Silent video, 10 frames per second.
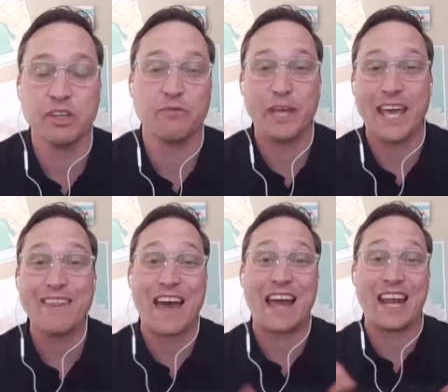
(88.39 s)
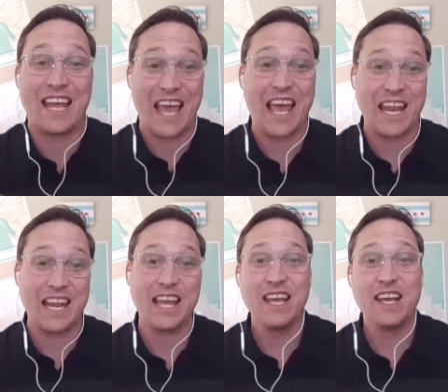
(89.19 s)
And if we get that
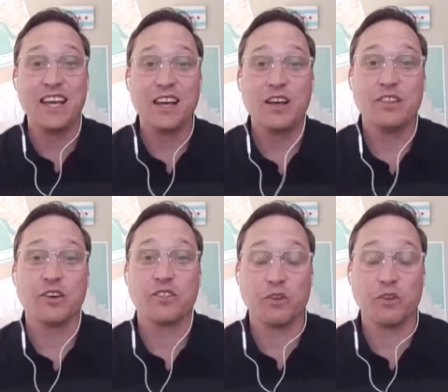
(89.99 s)
again, the,